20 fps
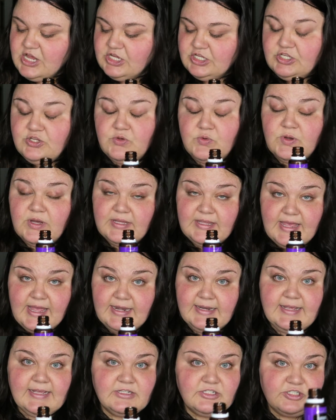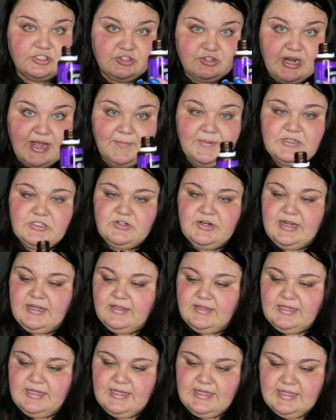You again can just drop it
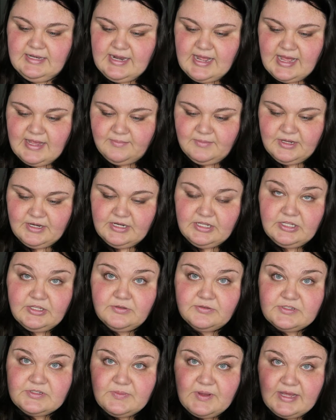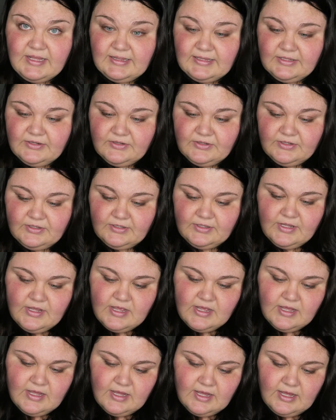directly in. I'm gonna use my little,
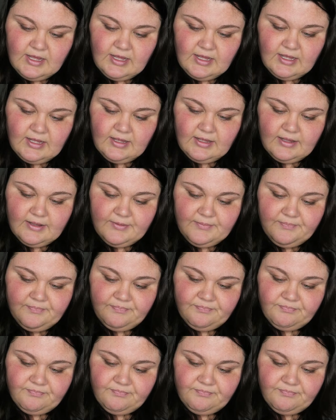uh,